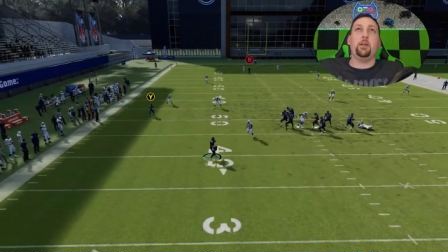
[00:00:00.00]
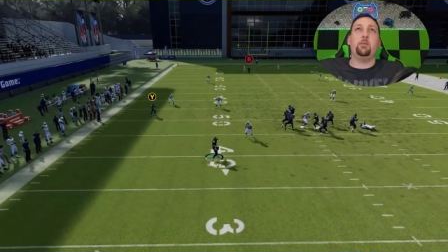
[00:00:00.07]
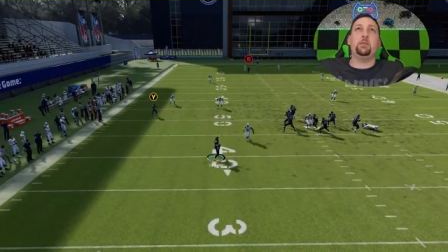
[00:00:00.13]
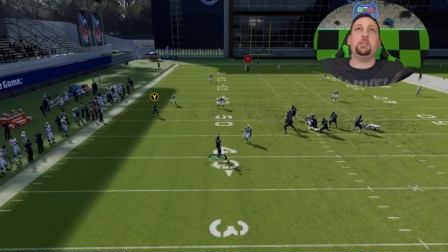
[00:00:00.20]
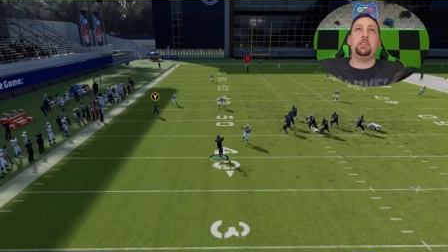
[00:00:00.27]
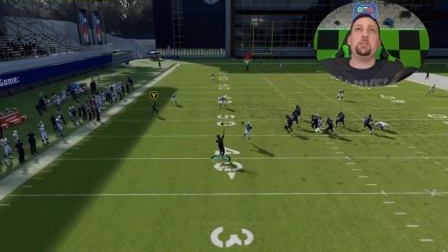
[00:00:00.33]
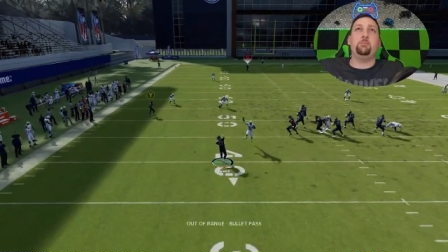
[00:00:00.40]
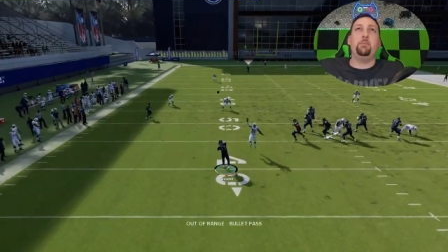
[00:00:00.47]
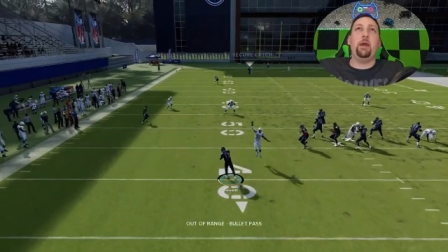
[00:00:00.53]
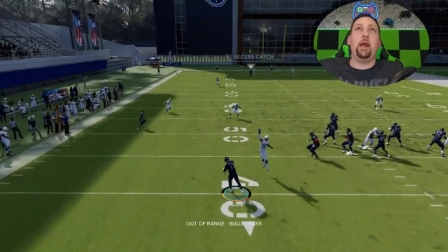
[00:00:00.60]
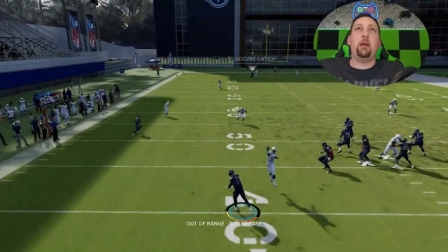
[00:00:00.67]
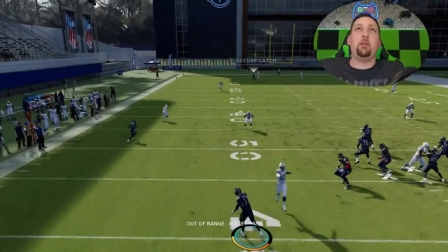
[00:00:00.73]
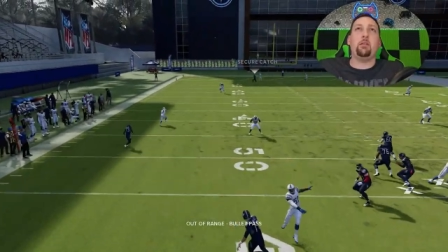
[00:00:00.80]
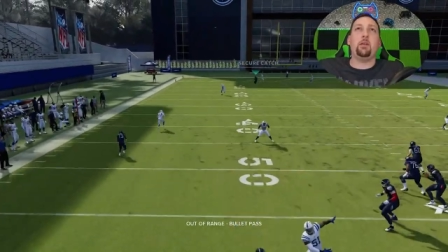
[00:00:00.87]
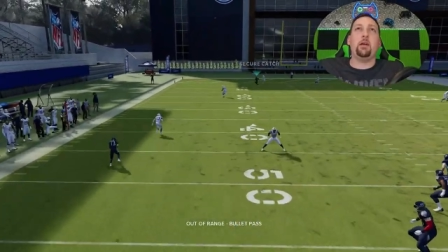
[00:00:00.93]
And then once he's
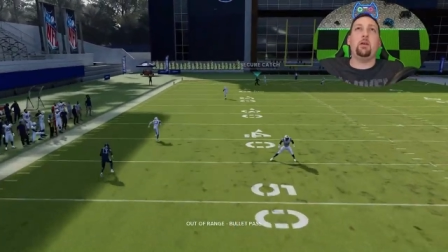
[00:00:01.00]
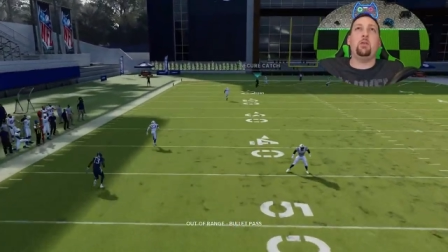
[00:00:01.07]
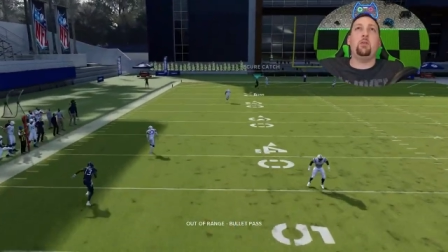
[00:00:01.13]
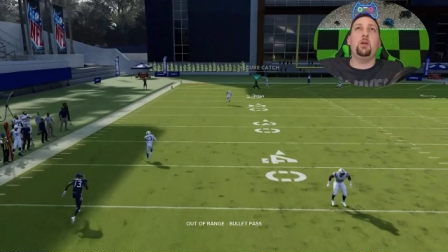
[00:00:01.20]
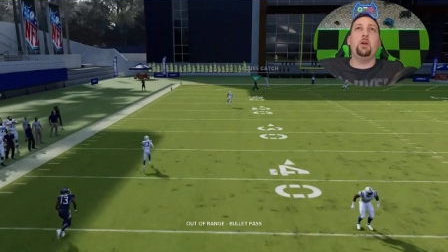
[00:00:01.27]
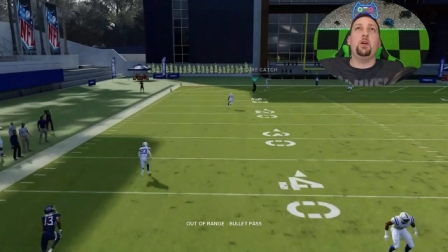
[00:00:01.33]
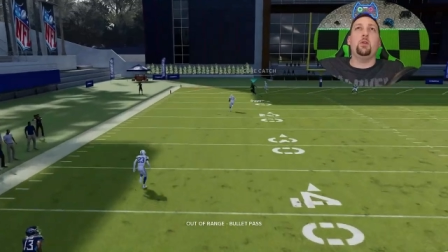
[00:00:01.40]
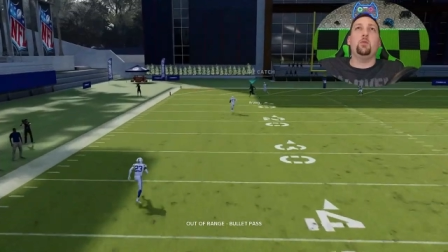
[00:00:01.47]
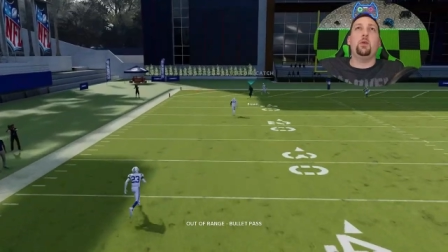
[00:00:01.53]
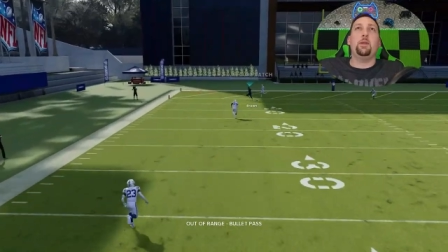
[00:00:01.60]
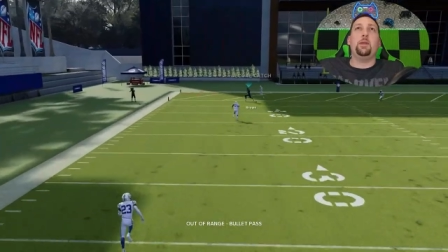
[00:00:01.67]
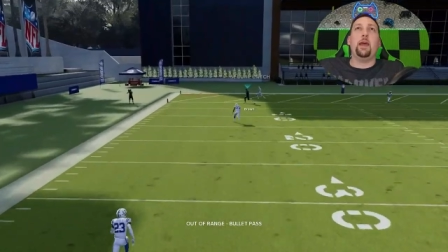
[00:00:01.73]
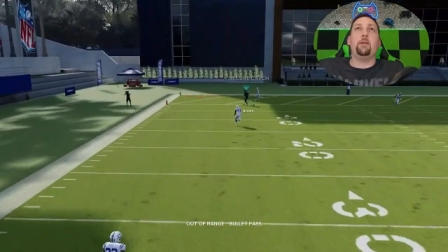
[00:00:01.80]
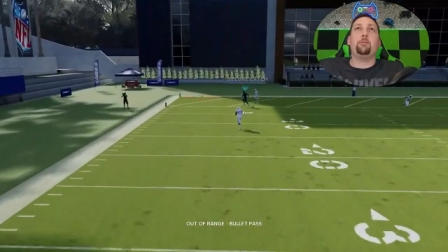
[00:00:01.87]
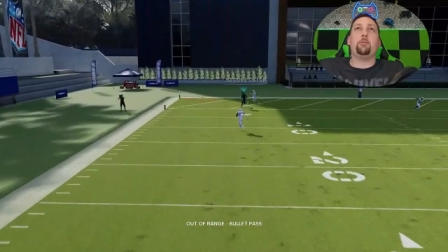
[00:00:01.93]
parallel
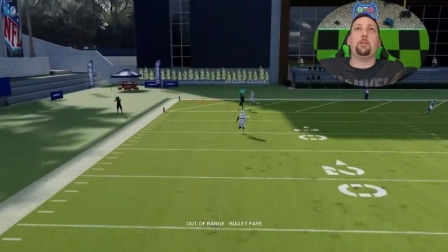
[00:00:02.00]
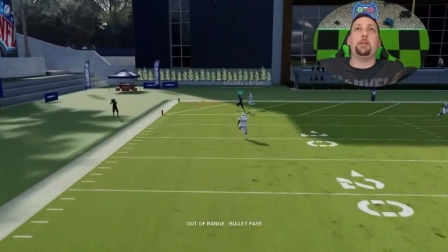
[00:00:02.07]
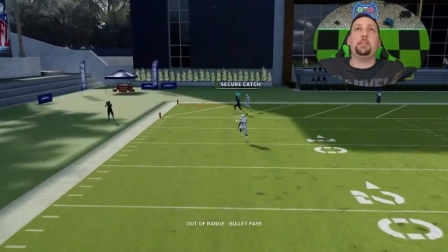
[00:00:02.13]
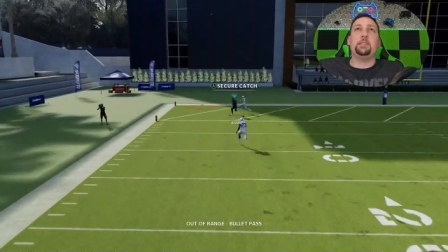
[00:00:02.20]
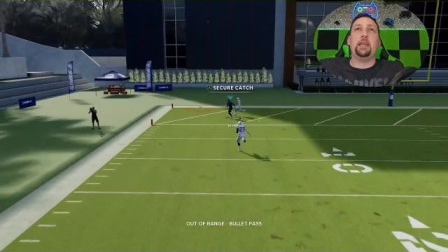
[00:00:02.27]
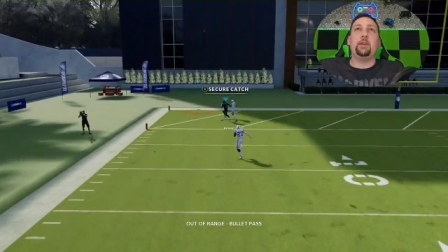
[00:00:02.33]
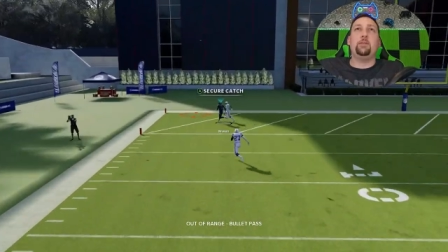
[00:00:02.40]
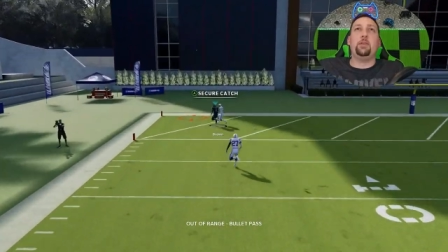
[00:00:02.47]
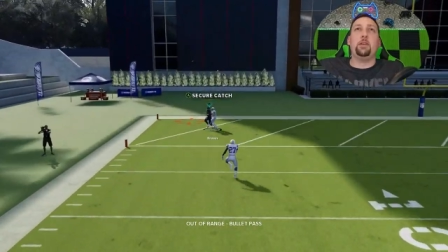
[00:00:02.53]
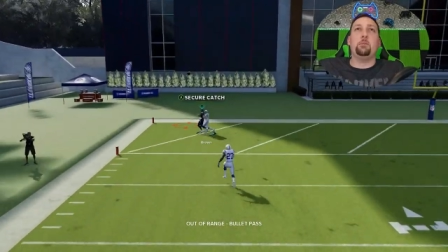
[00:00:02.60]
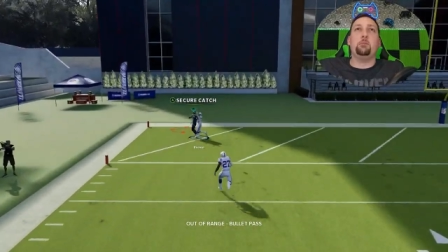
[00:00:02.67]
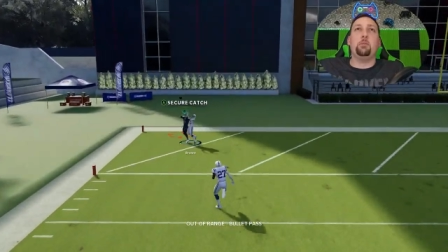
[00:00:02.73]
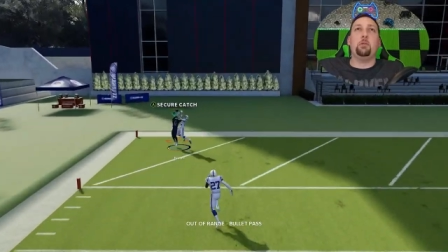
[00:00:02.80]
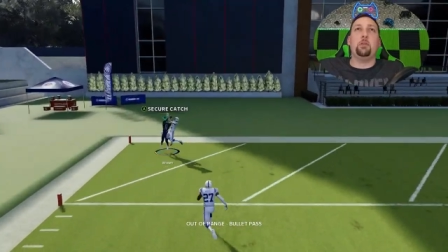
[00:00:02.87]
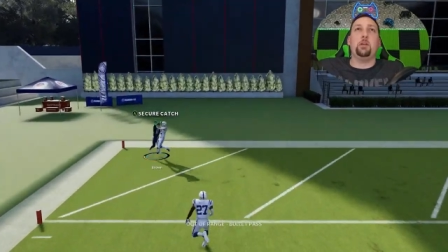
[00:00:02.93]
with that free safety, you
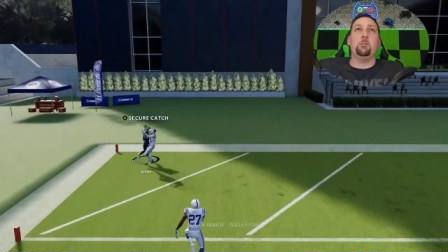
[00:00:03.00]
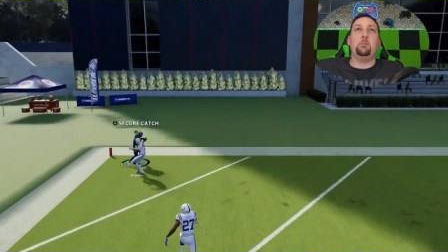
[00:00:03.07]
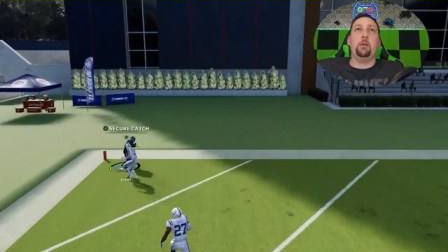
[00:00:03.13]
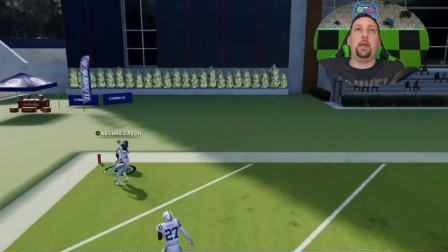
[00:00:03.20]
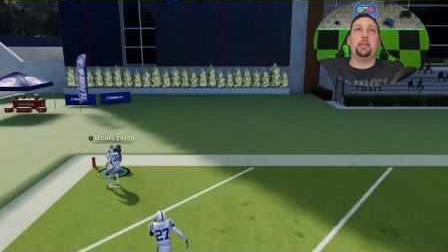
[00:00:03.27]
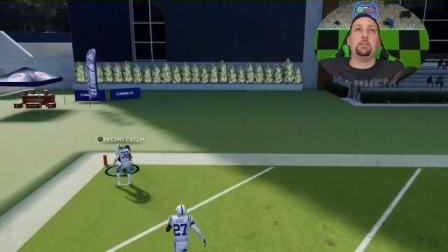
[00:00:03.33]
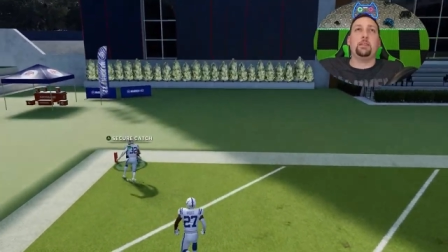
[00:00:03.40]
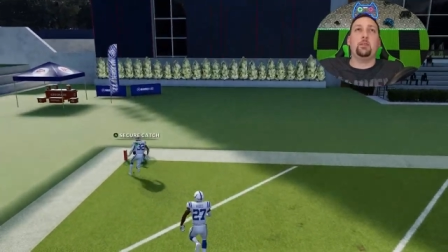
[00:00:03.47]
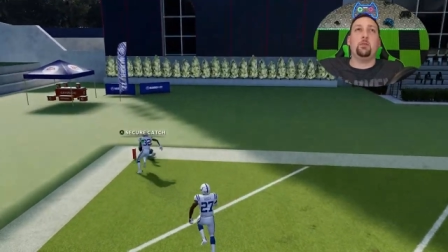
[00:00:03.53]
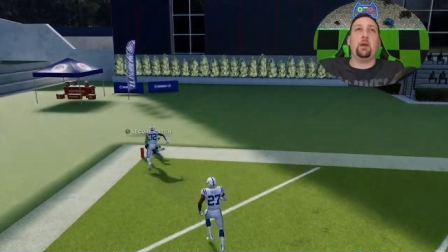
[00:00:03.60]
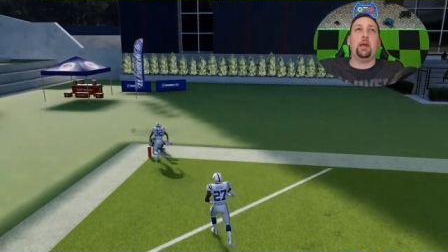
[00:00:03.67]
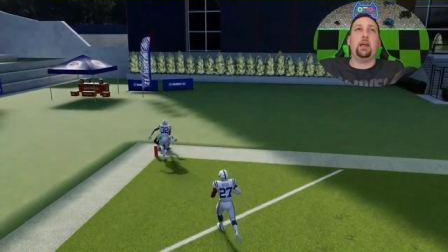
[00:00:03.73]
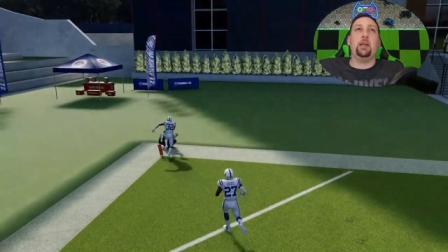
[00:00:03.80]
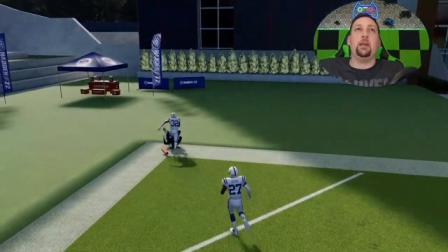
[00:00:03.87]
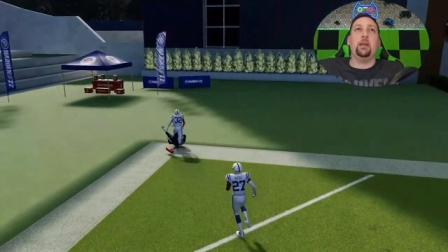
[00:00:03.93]
can bullet and pass lead
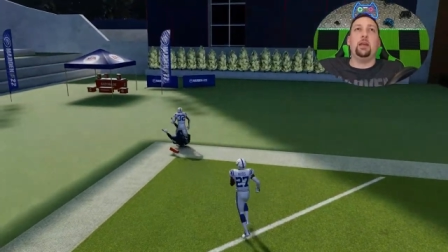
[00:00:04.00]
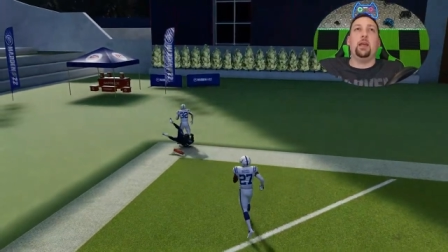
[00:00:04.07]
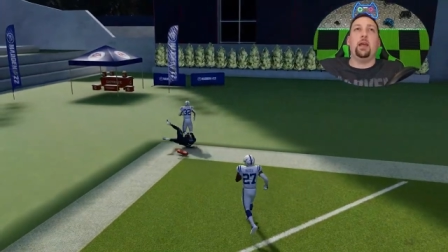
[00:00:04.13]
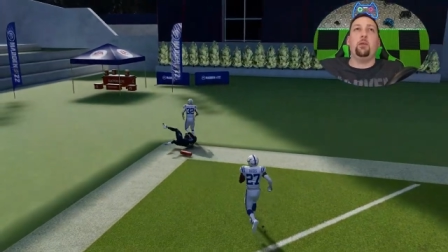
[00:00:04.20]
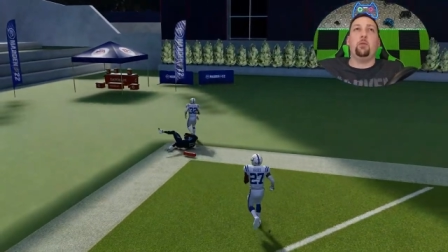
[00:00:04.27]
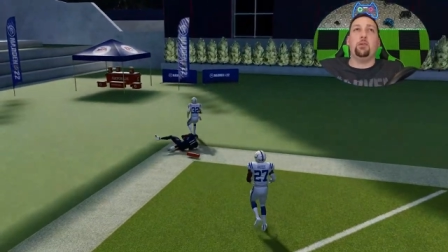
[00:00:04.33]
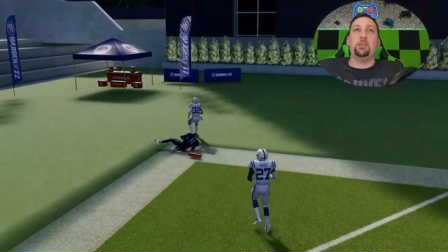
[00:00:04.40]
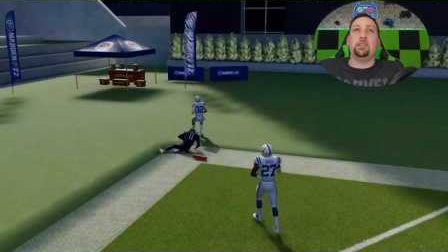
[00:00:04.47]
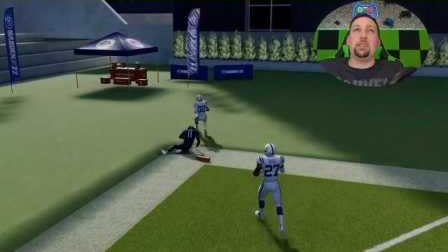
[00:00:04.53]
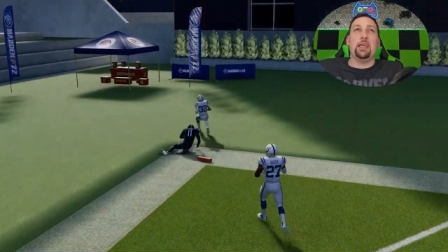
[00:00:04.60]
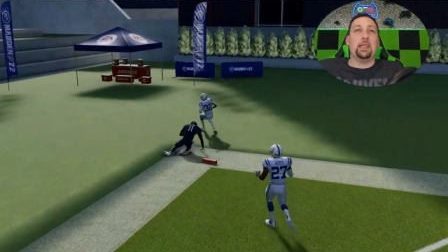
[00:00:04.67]
away. And once